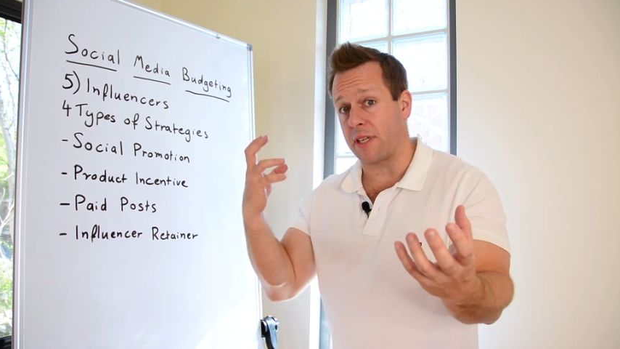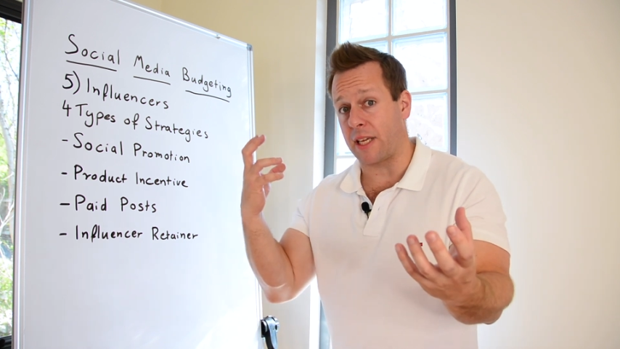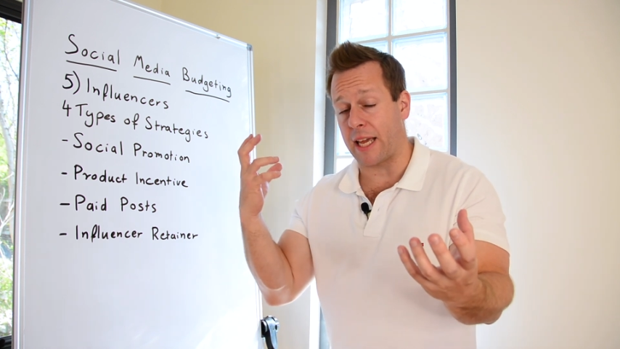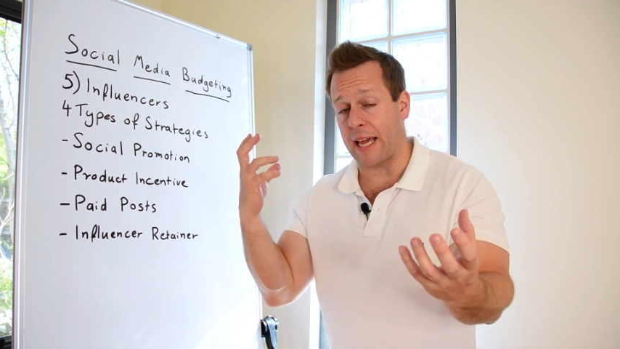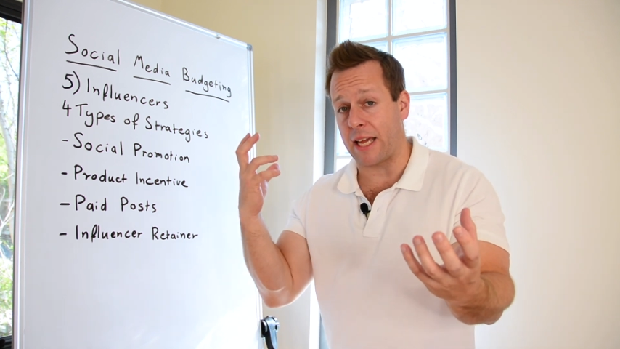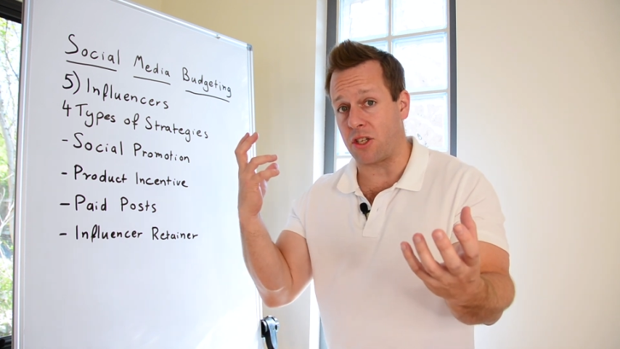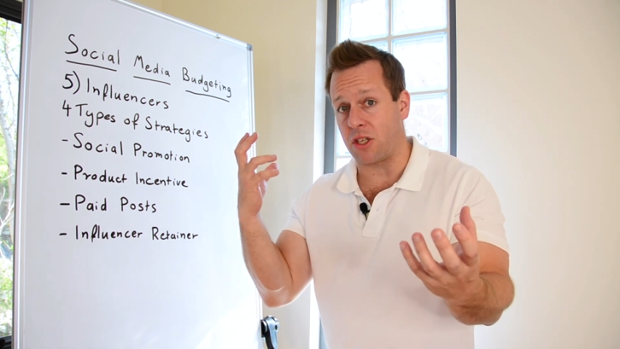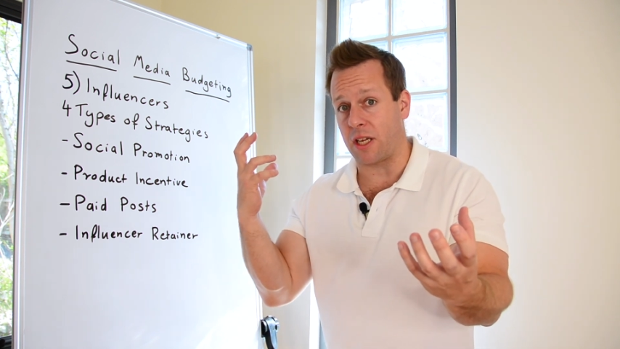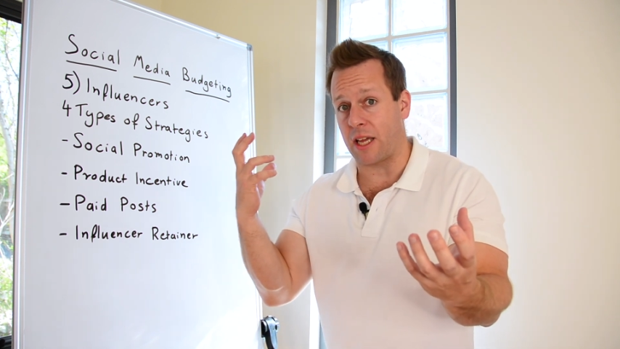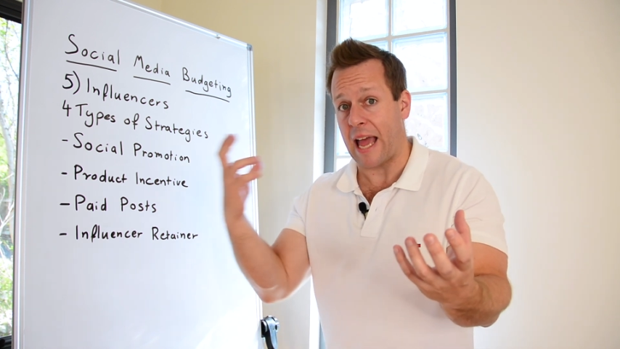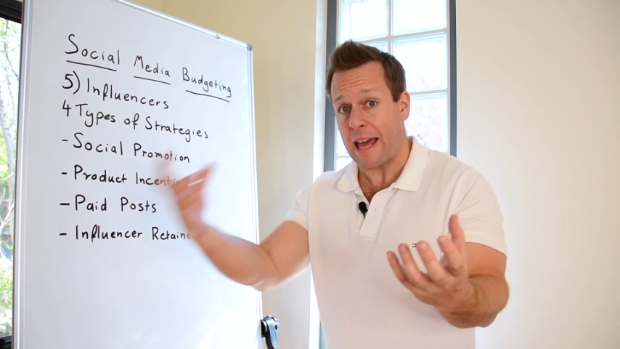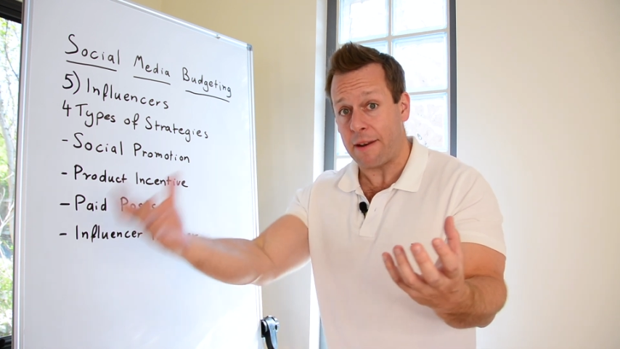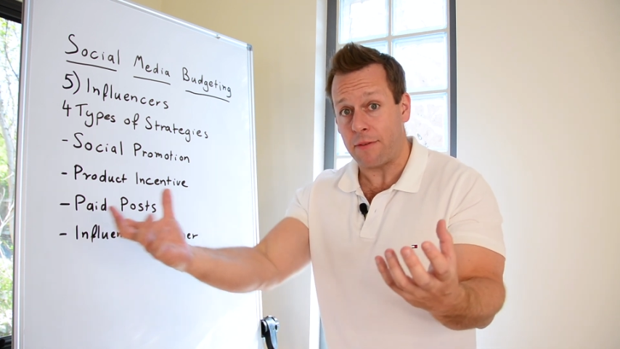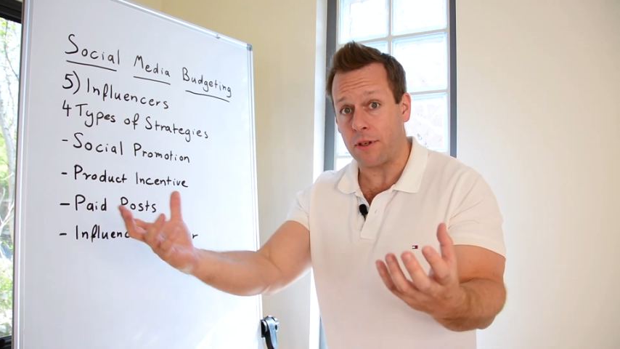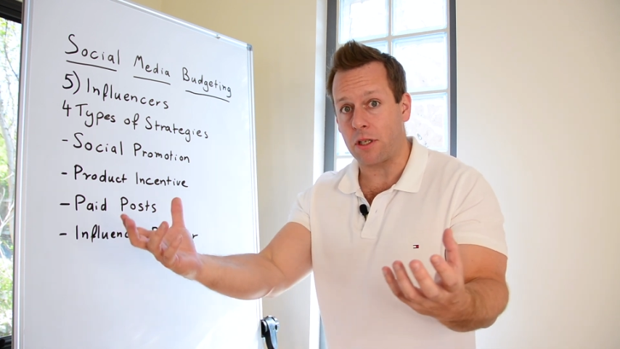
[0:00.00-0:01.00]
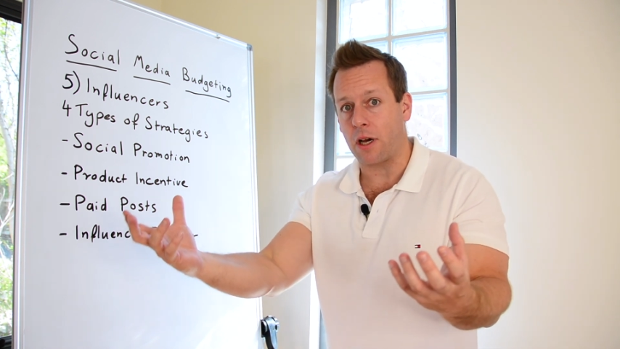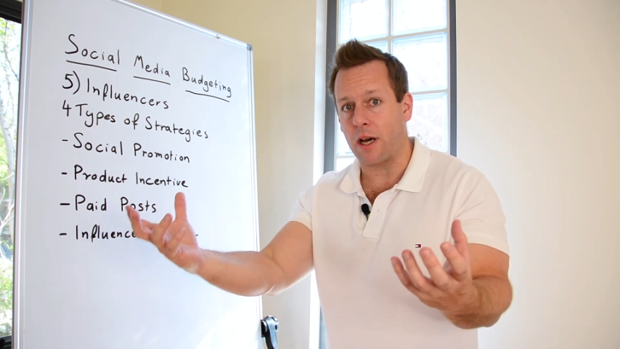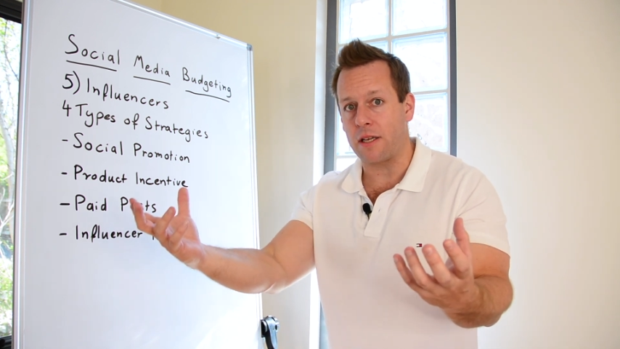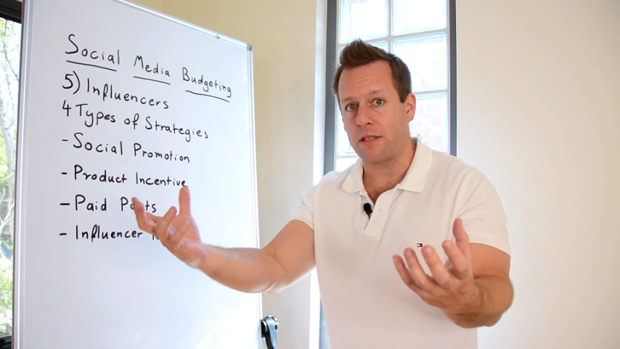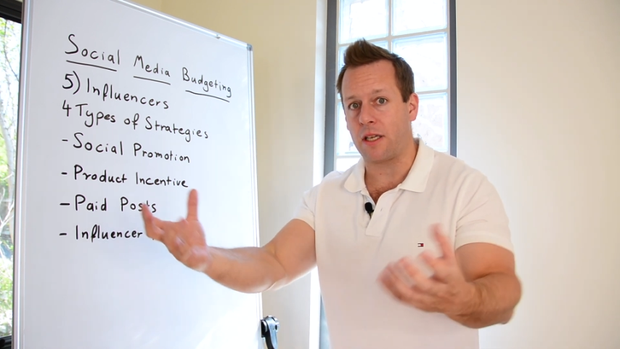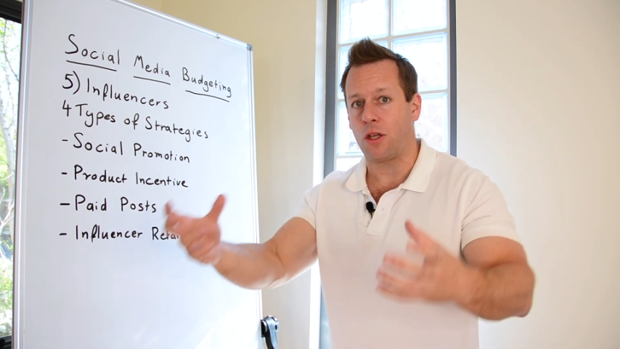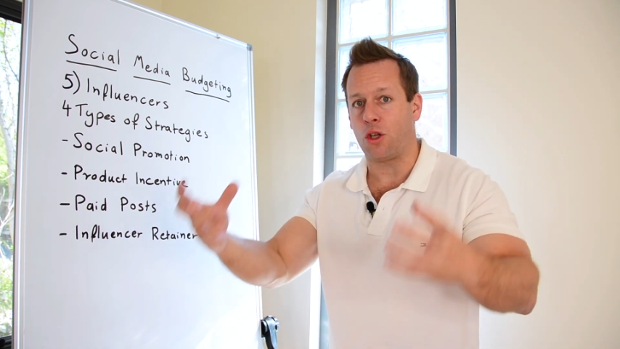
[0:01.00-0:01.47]
engaging
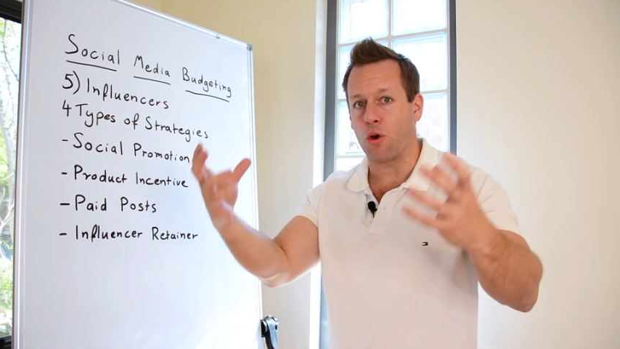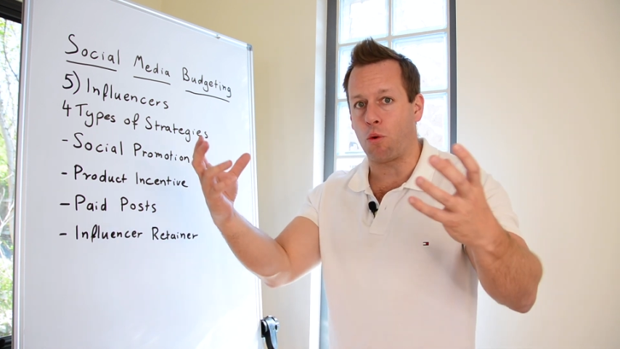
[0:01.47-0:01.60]
advertising,